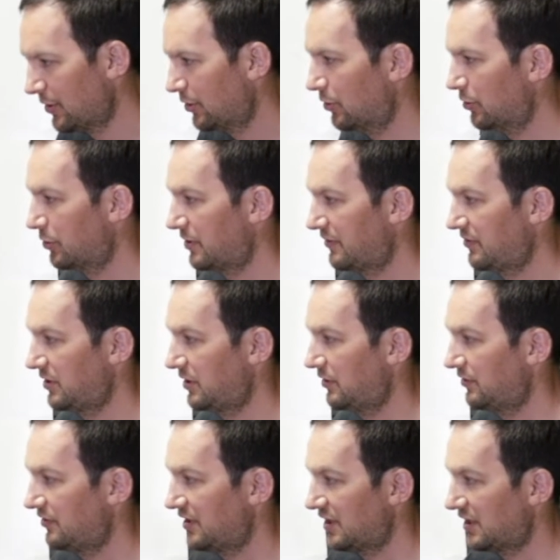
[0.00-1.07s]
or if you're
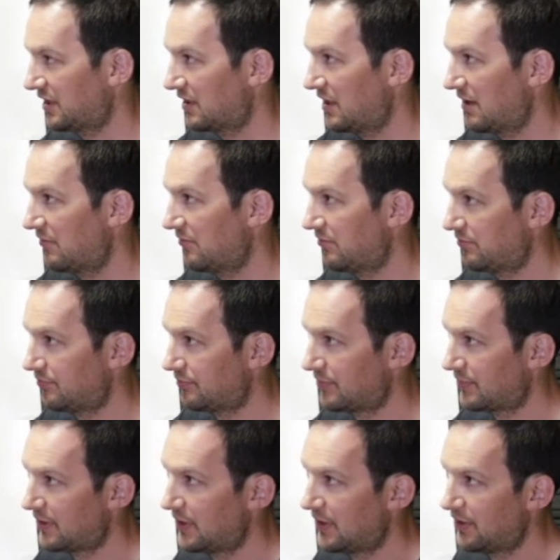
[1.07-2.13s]
using
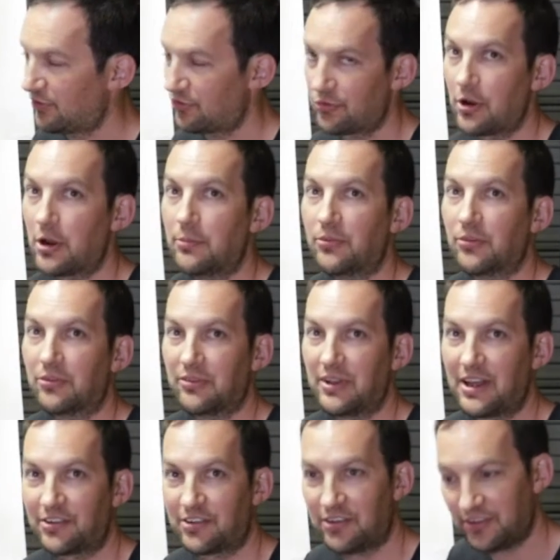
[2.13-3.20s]
strobes or
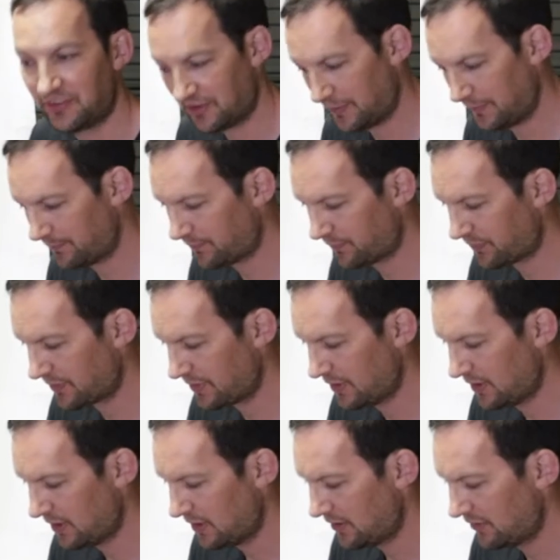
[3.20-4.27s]
flashes.
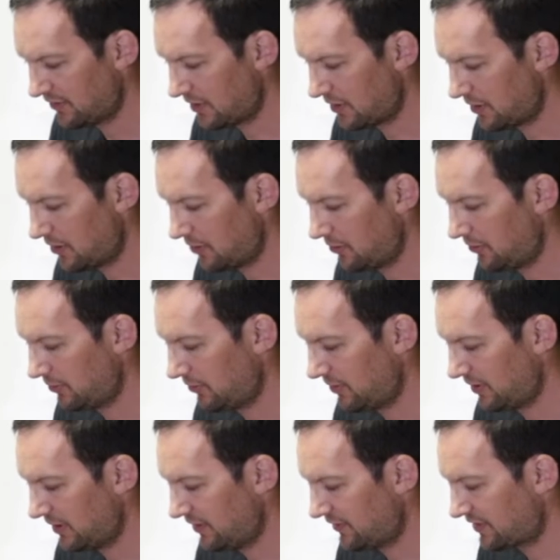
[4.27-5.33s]
So
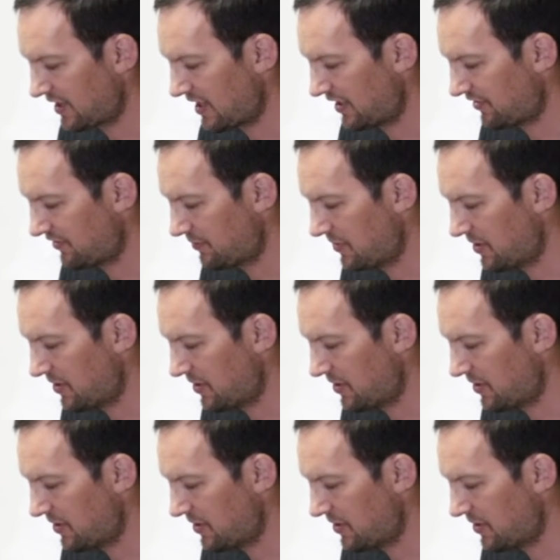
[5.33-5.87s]
in this case